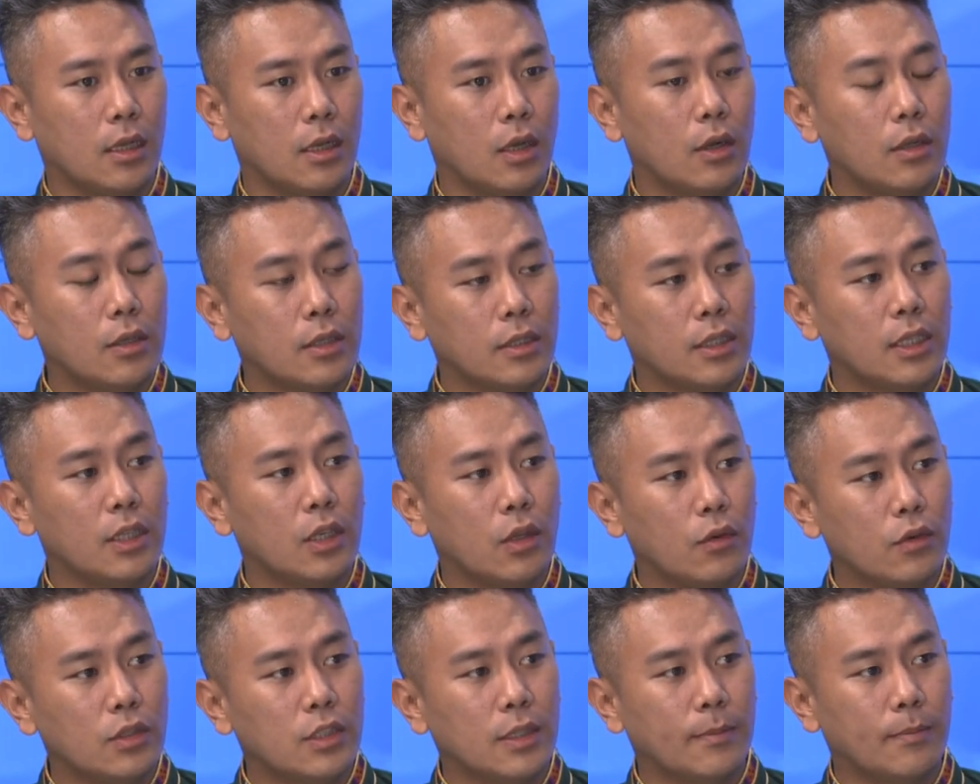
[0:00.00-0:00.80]
already
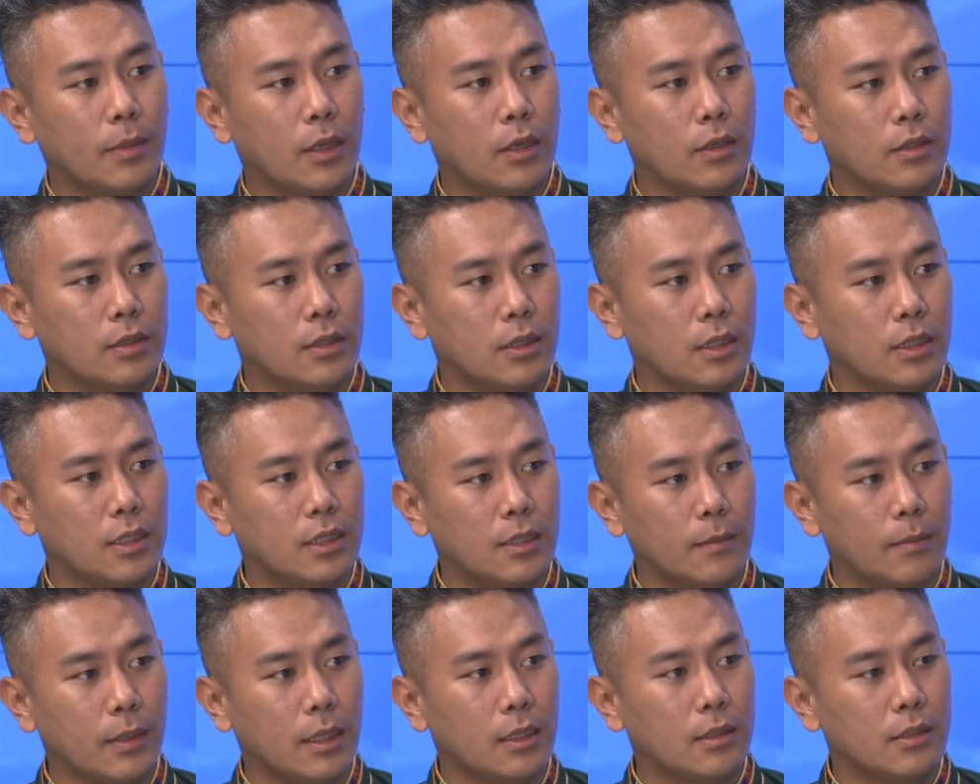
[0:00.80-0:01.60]
knows about the
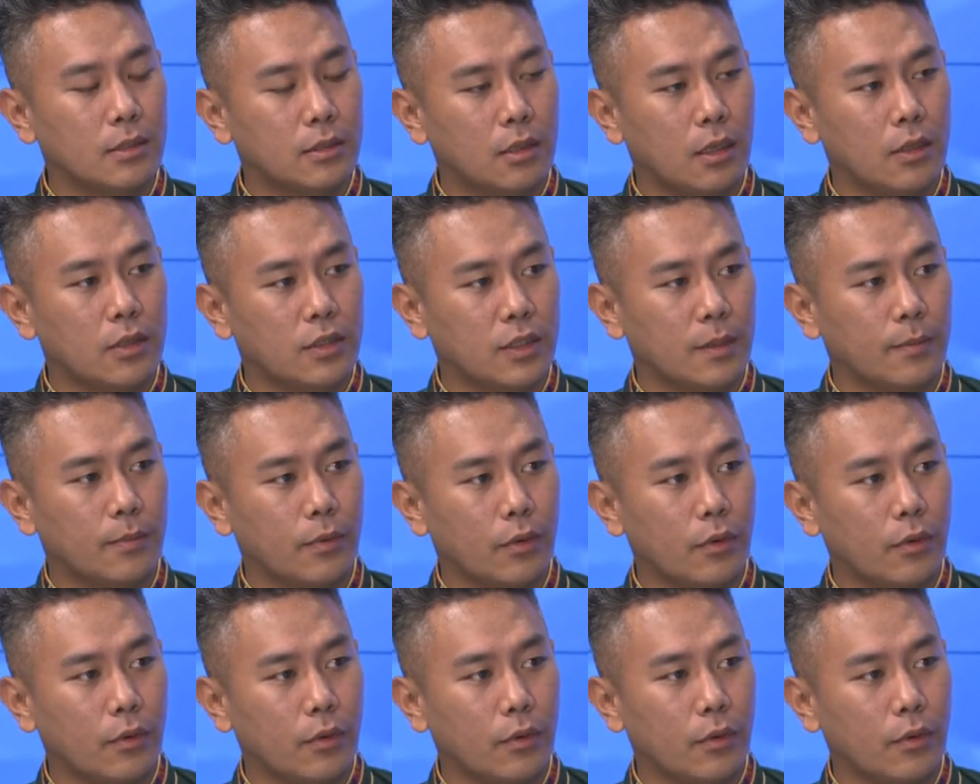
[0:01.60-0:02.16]
Tibetan Scholarship